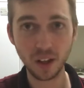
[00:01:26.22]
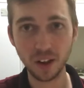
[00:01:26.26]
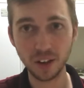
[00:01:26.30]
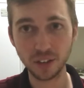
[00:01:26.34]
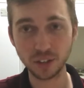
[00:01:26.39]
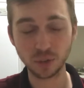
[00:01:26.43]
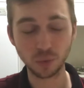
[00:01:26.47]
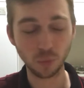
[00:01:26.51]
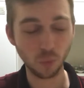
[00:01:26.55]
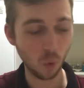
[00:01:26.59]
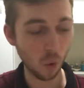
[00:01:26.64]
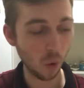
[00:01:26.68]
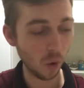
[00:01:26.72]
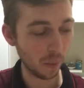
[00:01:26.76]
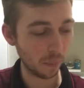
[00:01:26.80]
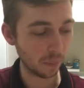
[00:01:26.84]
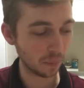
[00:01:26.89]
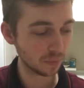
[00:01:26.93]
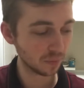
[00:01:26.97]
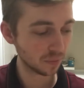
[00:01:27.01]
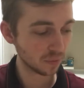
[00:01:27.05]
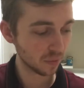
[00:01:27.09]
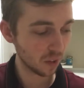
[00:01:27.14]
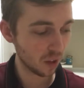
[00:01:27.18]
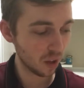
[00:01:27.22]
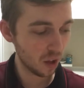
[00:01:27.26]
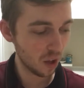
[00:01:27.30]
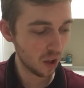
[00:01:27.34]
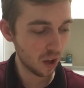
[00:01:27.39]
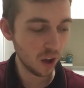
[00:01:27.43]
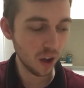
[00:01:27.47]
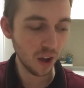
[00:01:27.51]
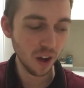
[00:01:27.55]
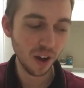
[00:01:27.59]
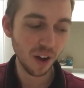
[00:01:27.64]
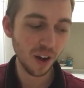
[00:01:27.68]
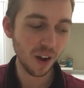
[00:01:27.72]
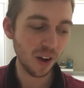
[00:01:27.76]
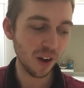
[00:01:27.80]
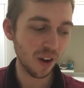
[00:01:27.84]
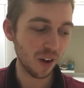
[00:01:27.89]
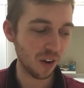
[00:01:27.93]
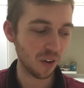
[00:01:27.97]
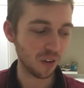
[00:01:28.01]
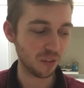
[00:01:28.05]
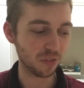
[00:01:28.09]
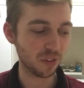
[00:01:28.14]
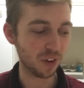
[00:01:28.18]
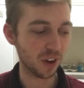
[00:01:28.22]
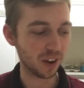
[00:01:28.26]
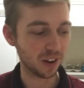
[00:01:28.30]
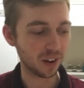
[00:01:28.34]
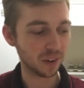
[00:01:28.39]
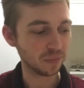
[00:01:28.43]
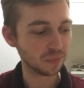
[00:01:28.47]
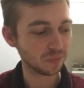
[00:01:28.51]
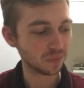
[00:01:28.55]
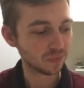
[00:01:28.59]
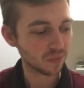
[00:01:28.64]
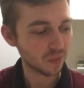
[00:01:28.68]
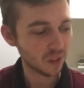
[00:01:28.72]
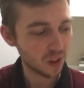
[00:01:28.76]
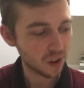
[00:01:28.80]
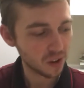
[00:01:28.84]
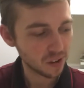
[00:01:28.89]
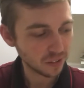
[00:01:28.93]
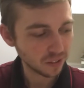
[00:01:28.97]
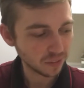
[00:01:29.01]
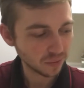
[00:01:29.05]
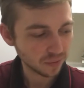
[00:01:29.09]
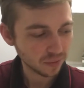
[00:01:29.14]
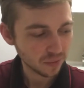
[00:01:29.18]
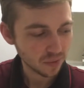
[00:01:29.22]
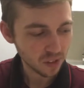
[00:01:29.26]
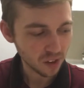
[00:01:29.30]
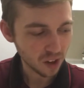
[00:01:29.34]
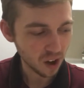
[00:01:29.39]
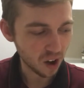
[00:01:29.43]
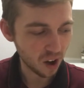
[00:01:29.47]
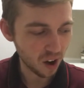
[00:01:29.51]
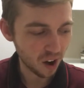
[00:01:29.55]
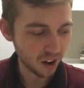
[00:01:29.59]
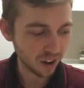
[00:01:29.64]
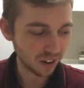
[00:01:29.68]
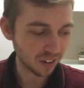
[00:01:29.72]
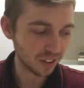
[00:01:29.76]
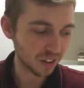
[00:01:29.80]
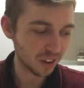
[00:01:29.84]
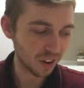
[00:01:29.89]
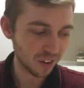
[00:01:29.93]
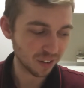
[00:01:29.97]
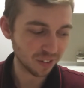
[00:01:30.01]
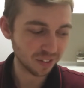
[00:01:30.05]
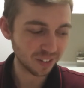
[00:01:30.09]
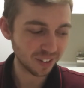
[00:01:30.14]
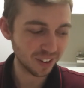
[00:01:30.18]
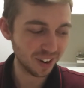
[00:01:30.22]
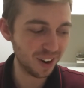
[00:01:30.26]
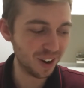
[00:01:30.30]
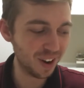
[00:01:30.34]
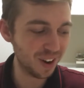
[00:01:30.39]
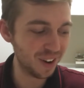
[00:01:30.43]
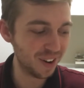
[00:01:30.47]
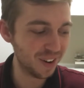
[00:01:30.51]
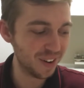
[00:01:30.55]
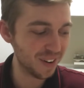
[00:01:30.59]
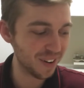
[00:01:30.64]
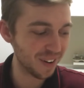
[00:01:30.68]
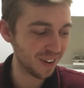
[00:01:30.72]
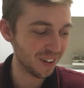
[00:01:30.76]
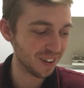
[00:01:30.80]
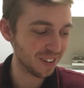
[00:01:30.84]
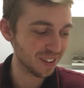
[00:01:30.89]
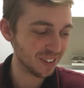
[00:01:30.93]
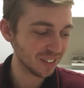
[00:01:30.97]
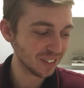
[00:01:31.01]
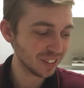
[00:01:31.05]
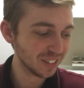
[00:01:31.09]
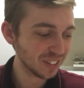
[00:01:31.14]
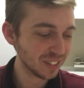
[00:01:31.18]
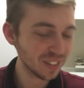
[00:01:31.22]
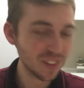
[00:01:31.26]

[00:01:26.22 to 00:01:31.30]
it's warm. Oh, fuck. I don't know.